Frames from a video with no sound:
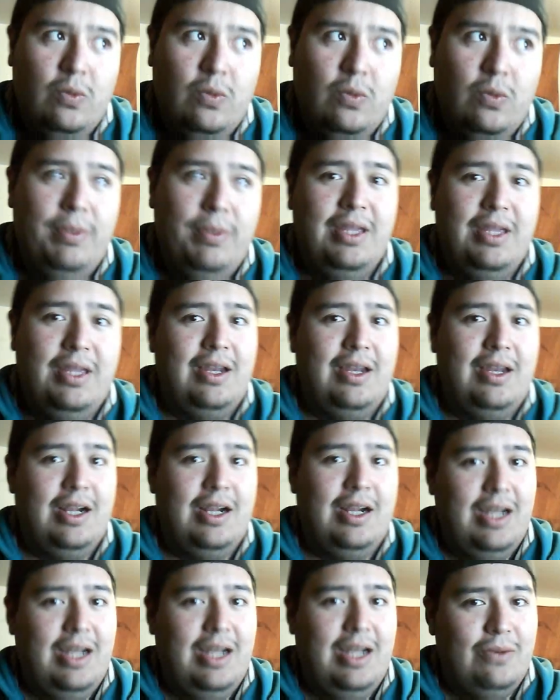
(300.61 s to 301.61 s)
be getting
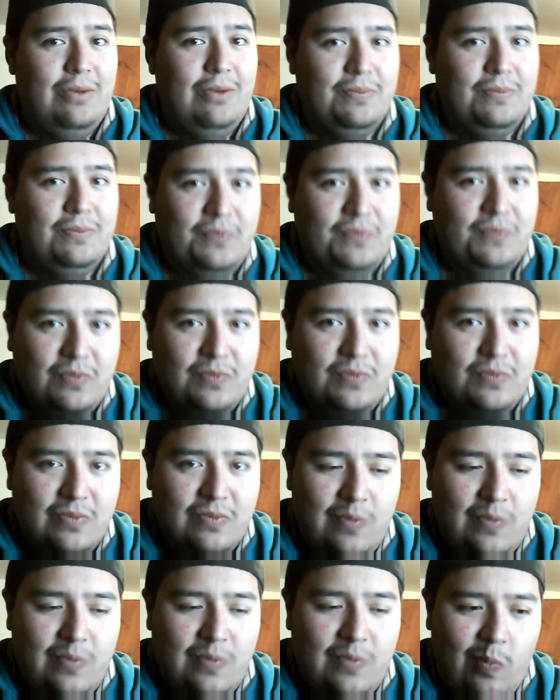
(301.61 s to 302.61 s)
knocked out.
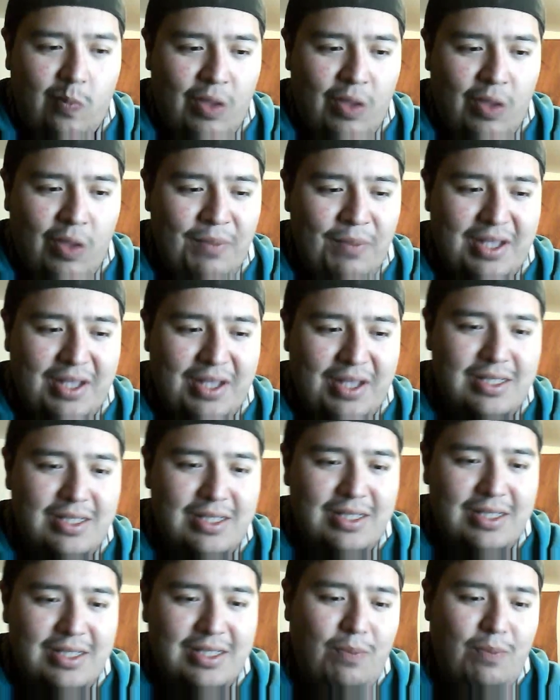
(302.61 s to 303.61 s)
because
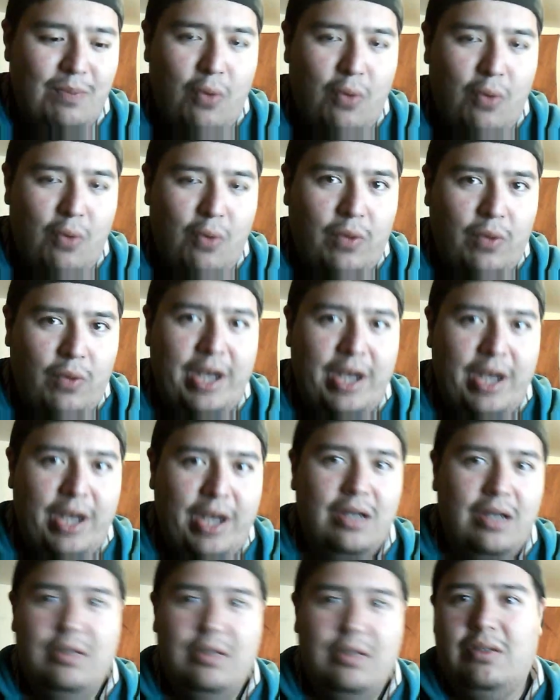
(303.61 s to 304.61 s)
they're both great,
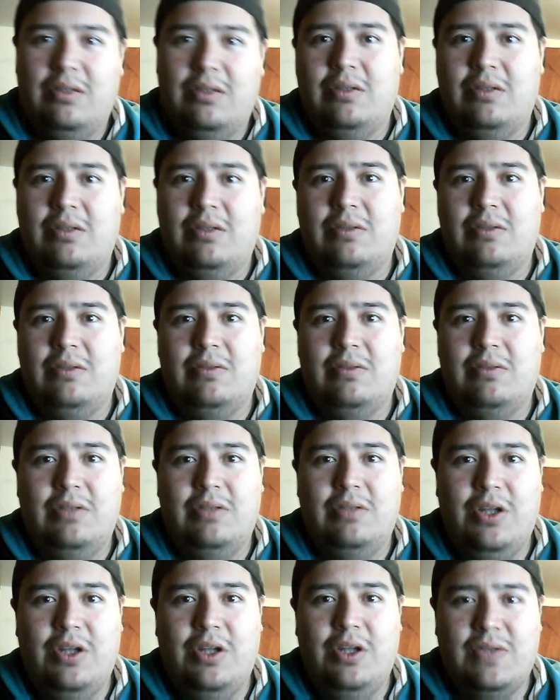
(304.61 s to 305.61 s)

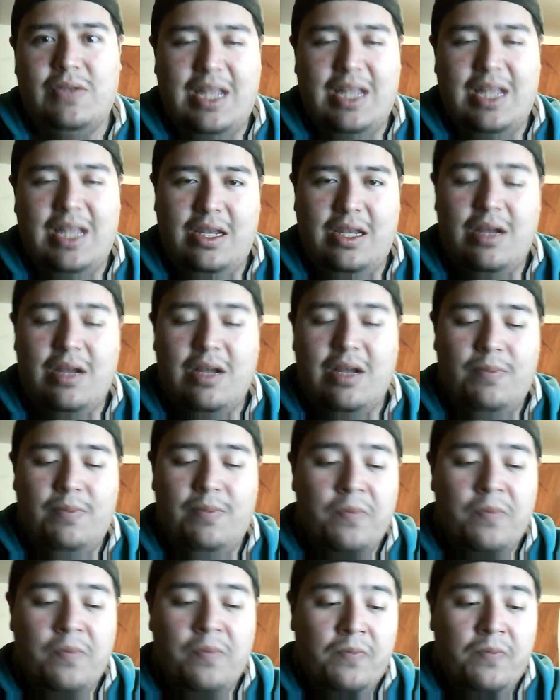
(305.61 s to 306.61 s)
standing up.
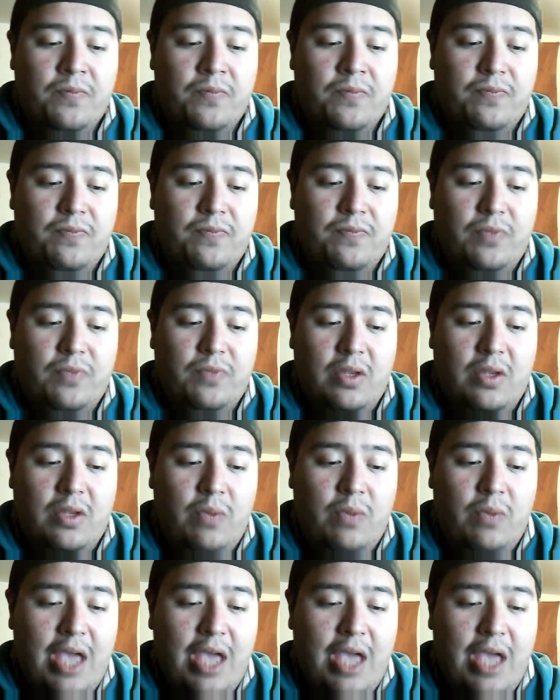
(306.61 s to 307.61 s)

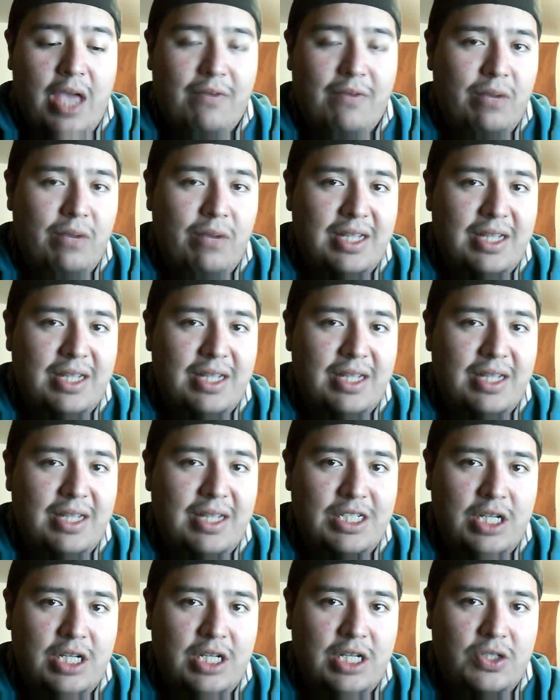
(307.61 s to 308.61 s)
We haven't really seen
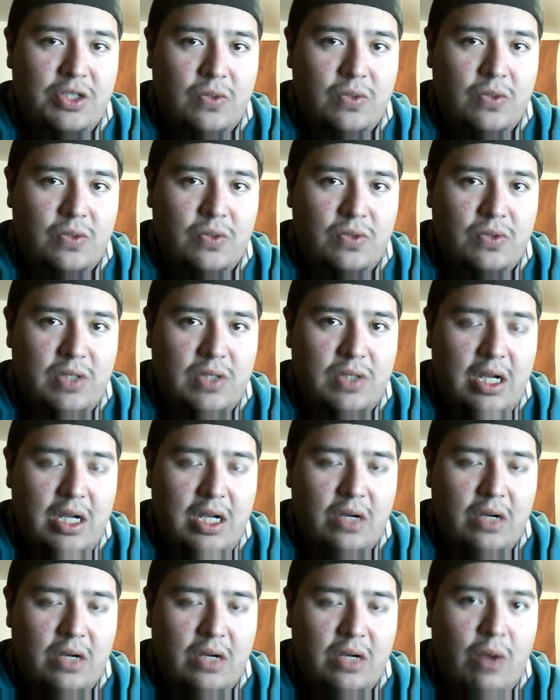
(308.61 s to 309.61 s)
John Jones
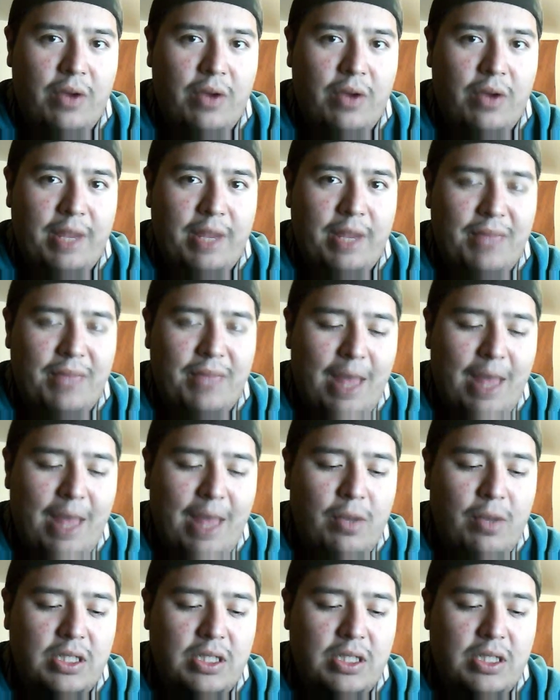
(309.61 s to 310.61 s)
ground game that
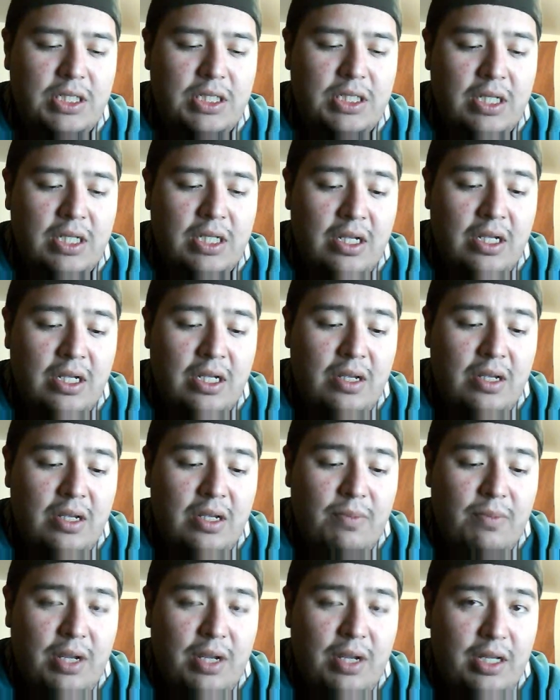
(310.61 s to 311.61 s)
much,
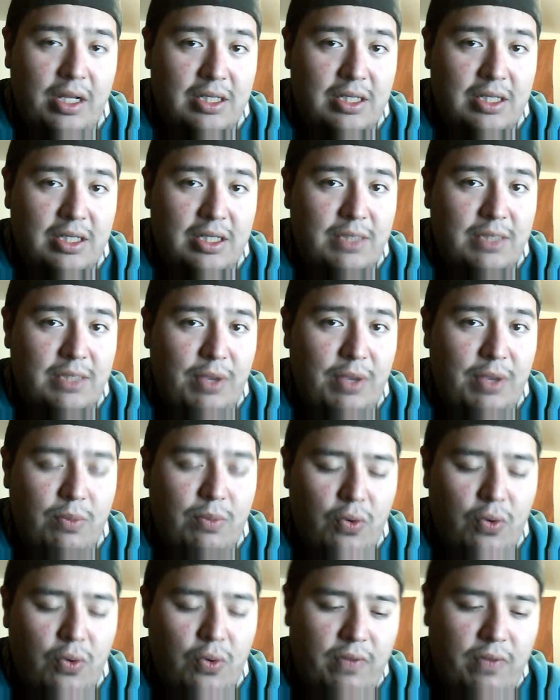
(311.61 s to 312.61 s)
but he looks to be
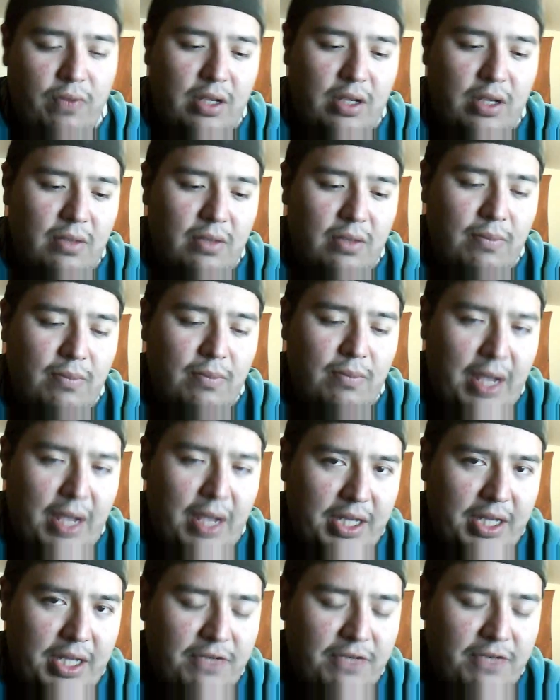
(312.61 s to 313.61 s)
improving by
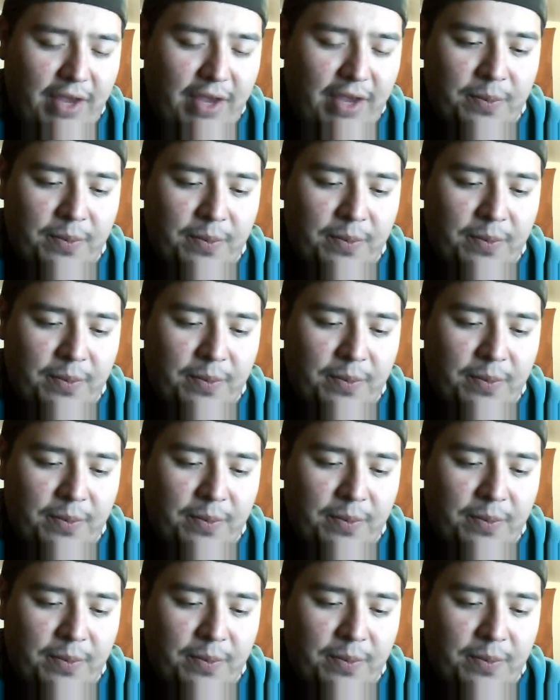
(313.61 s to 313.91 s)
each fight.